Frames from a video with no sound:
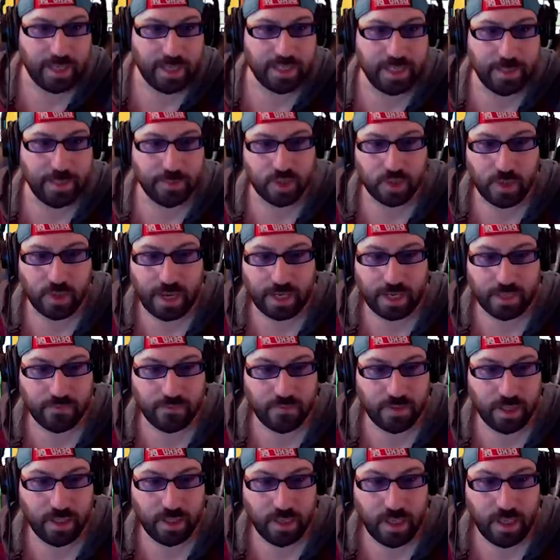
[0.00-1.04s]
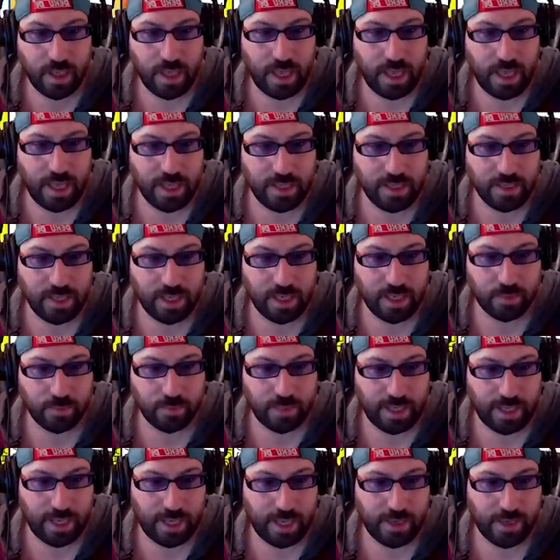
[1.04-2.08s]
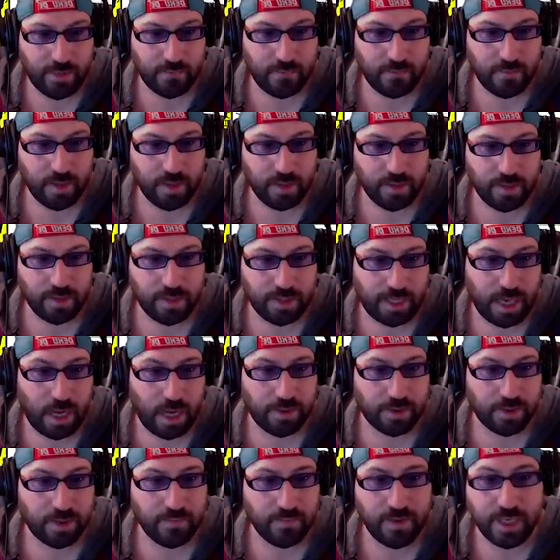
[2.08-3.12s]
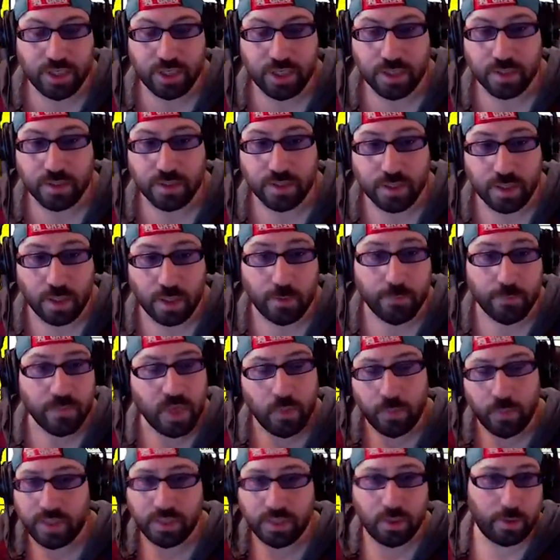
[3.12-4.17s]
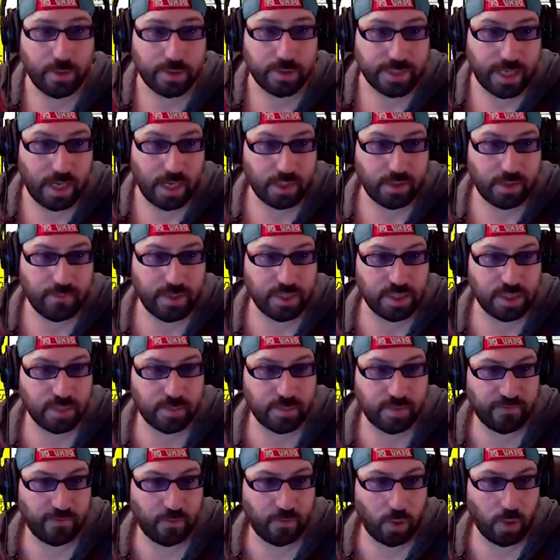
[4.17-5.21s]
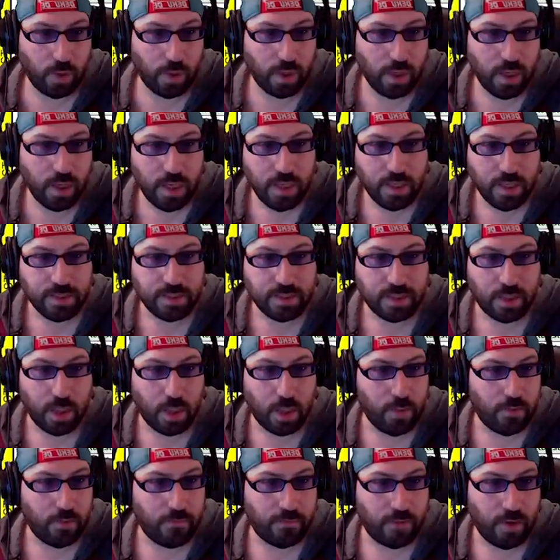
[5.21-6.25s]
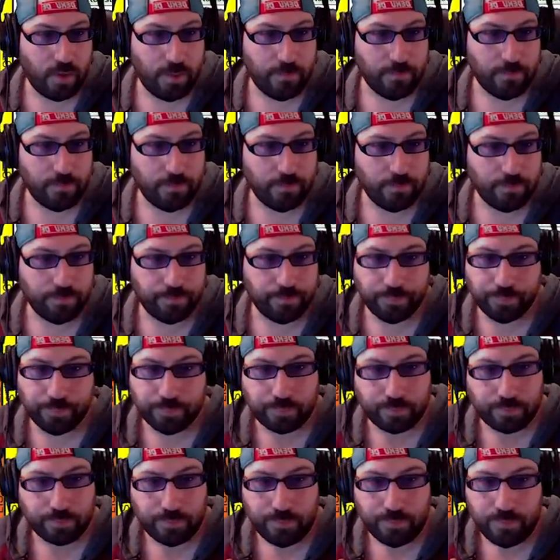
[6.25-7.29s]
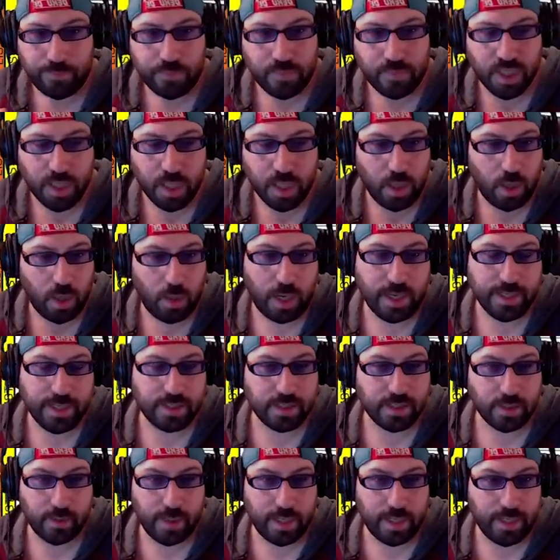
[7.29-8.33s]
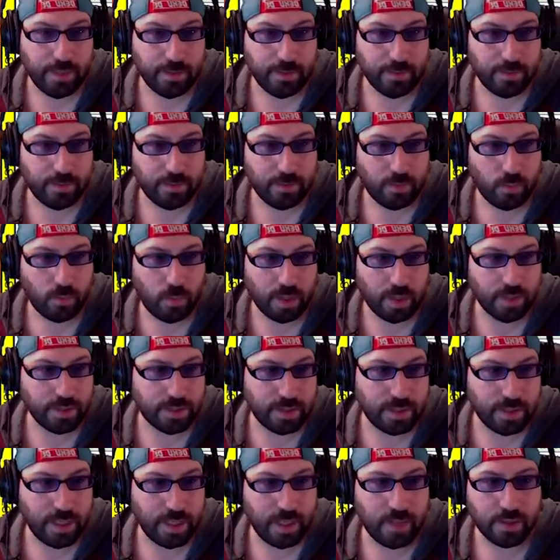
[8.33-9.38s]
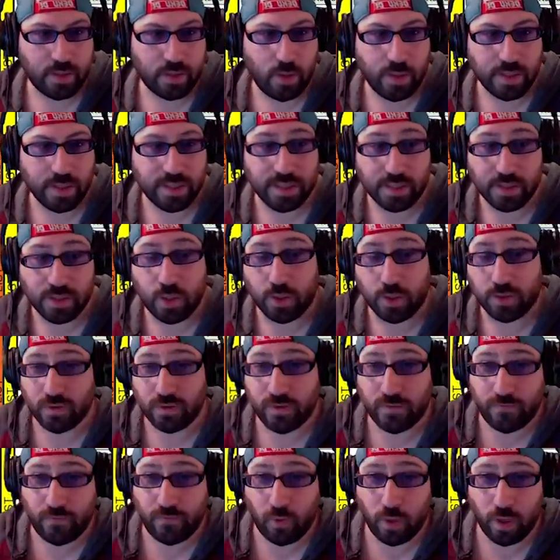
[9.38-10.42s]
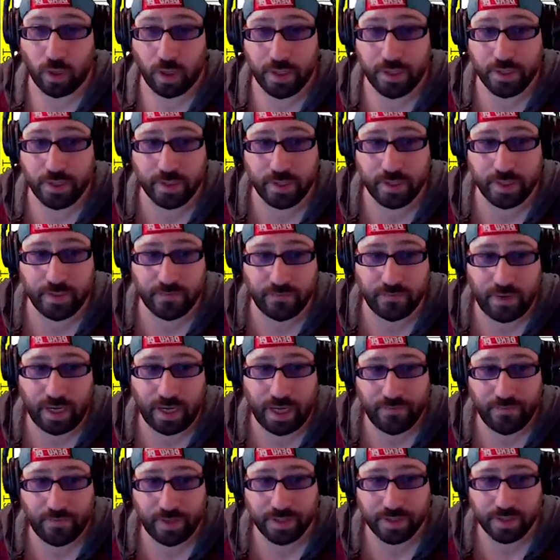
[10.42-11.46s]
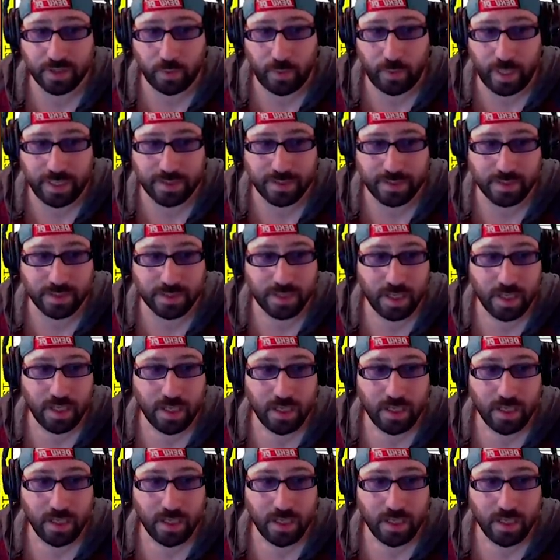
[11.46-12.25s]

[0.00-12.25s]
and keep track of it. And then we have the calculations. So we saw those calculations before to go from, you know, ISO 8 one to there it costs a total of 405 ISO 8s,